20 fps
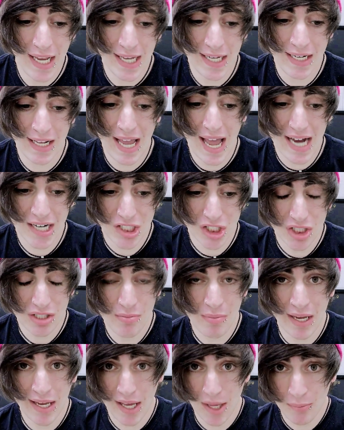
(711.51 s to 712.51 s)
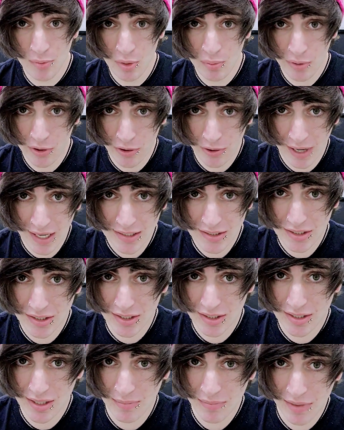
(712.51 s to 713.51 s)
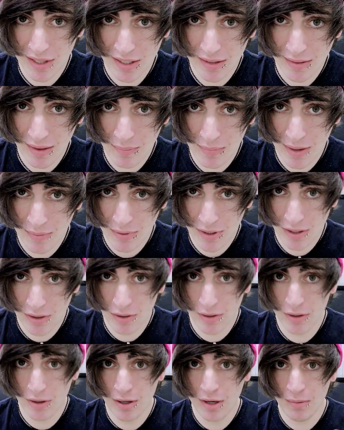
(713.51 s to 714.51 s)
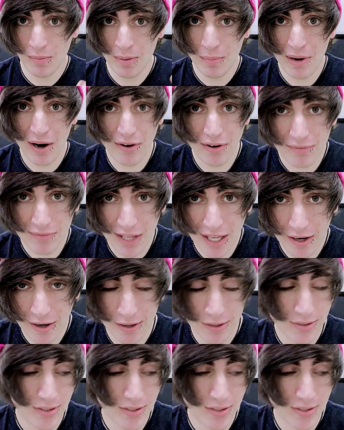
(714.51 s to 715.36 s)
and it actually might help you progress into something that maybe you're gonna be proud of later.